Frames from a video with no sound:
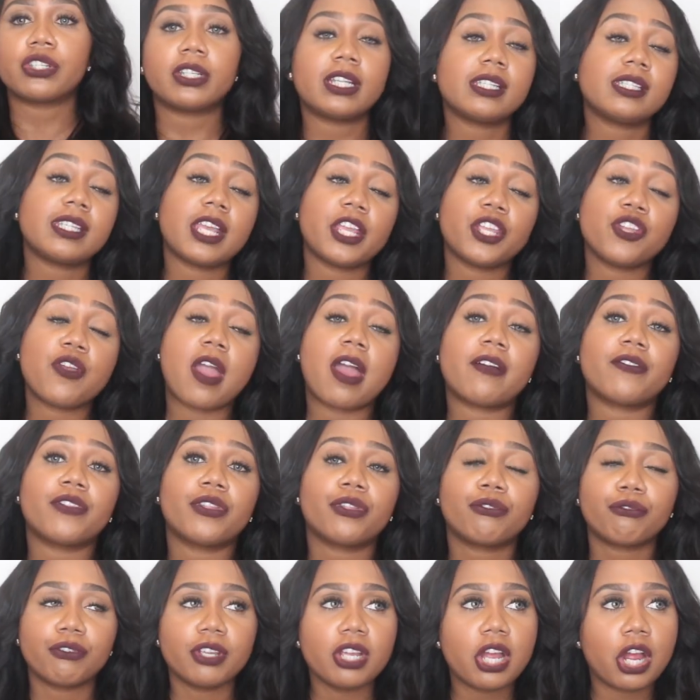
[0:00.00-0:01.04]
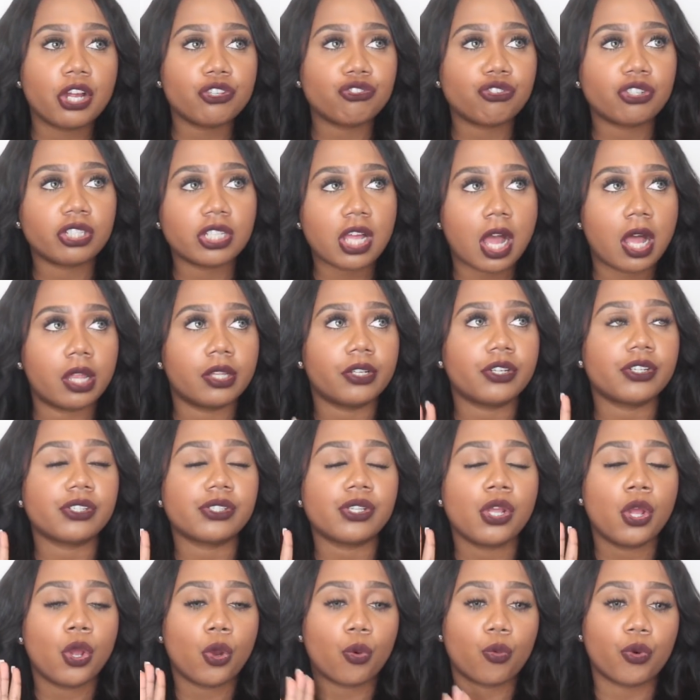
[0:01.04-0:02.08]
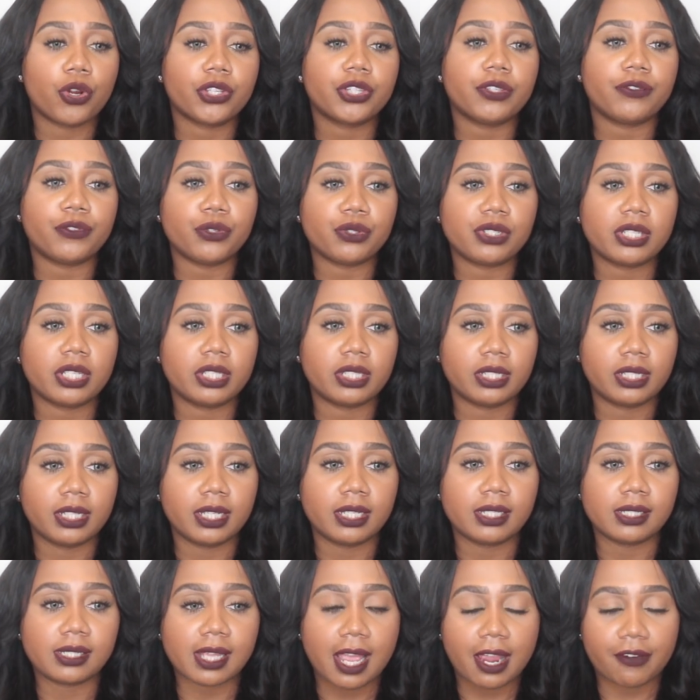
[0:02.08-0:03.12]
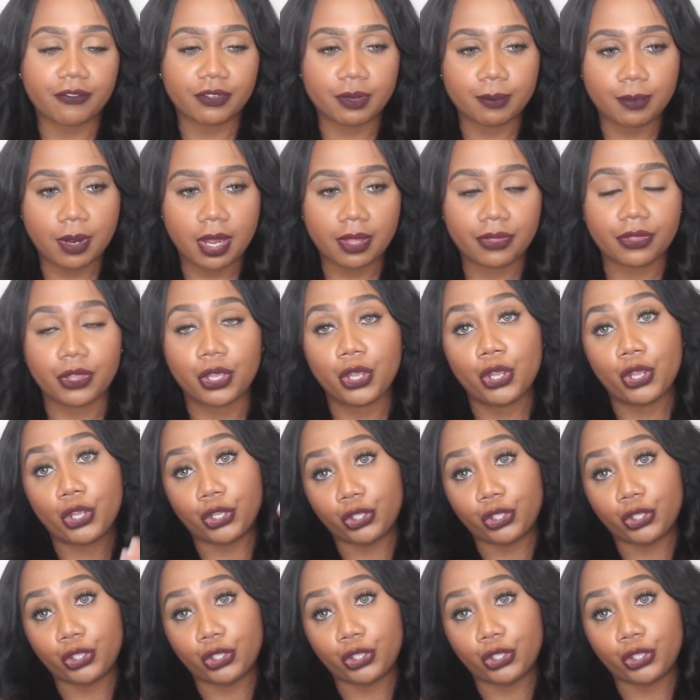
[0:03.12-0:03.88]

So let's say you have $300 worth of utilities every month.